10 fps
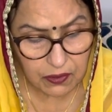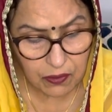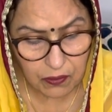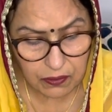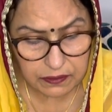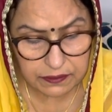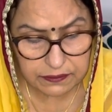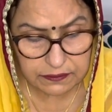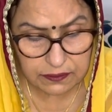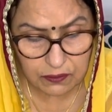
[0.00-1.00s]
All
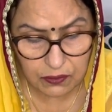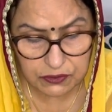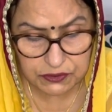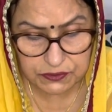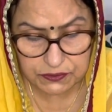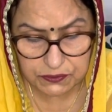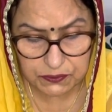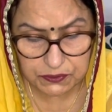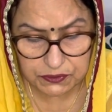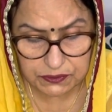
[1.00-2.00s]
utter the Lord's
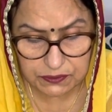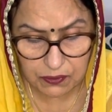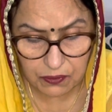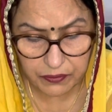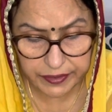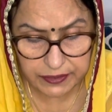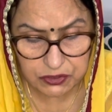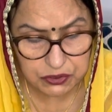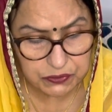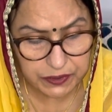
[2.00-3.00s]
discourse. How great
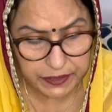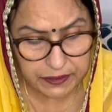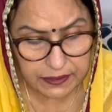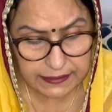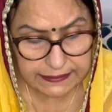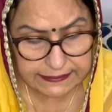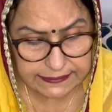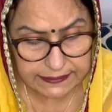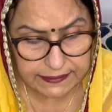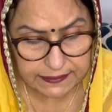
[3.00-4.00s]
should I
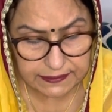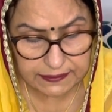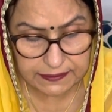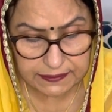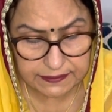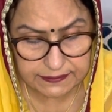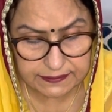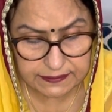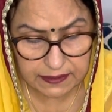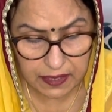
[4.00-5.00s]
say he is?